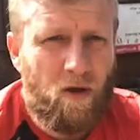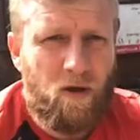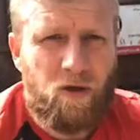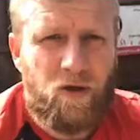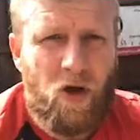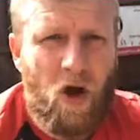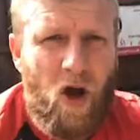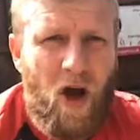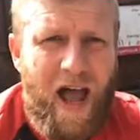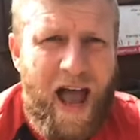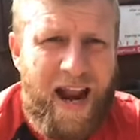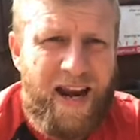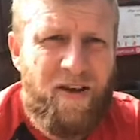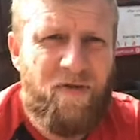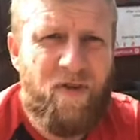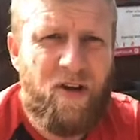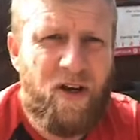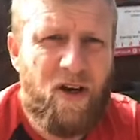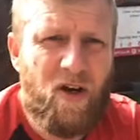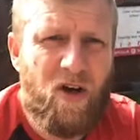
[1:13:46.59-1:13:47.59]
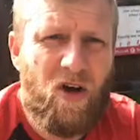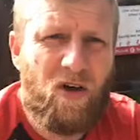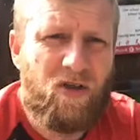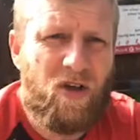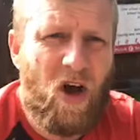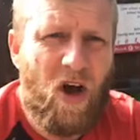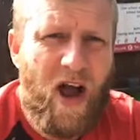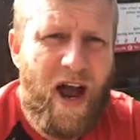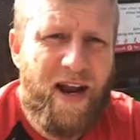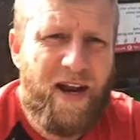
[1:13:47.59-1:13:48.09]
So any videos
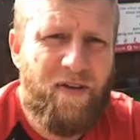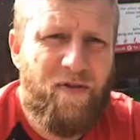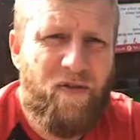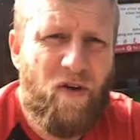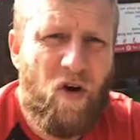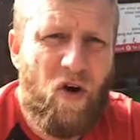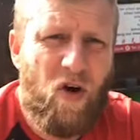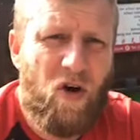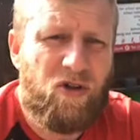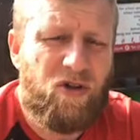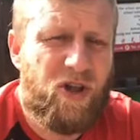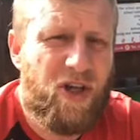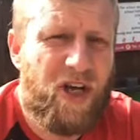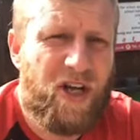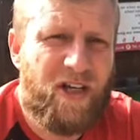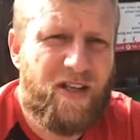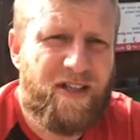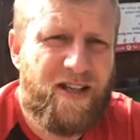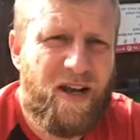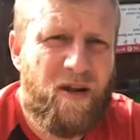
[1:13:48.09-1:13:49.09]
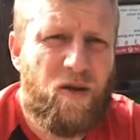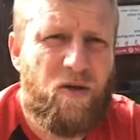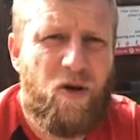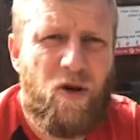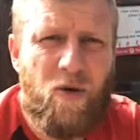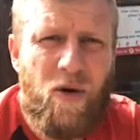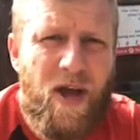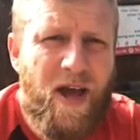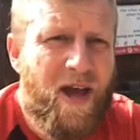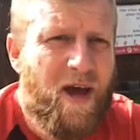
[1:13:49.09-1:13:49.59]
or any photos you can send
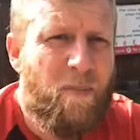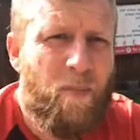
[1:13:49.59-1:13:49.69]
through,